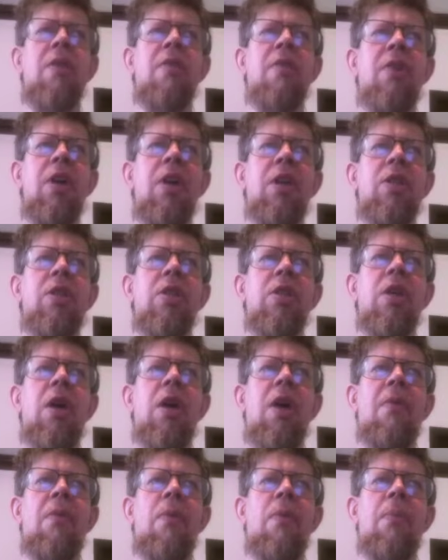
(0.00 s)
advice do you
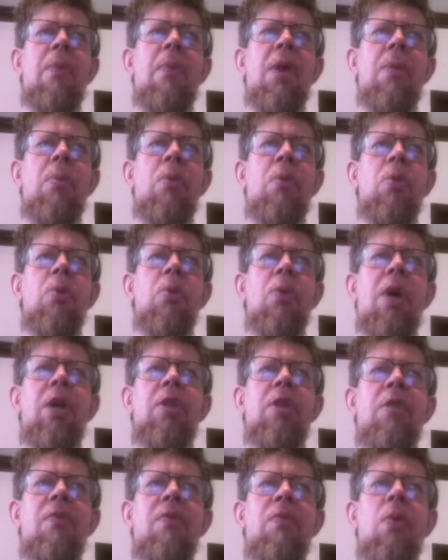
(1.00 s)
have for people who
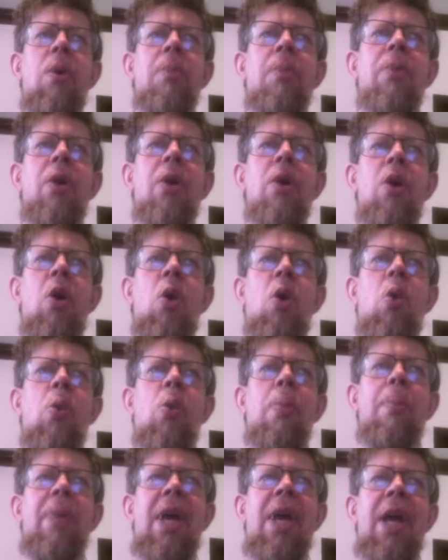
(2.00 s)
want to form their
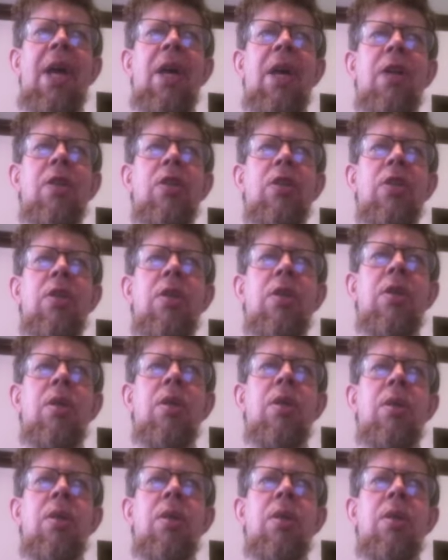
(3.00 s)
own bands?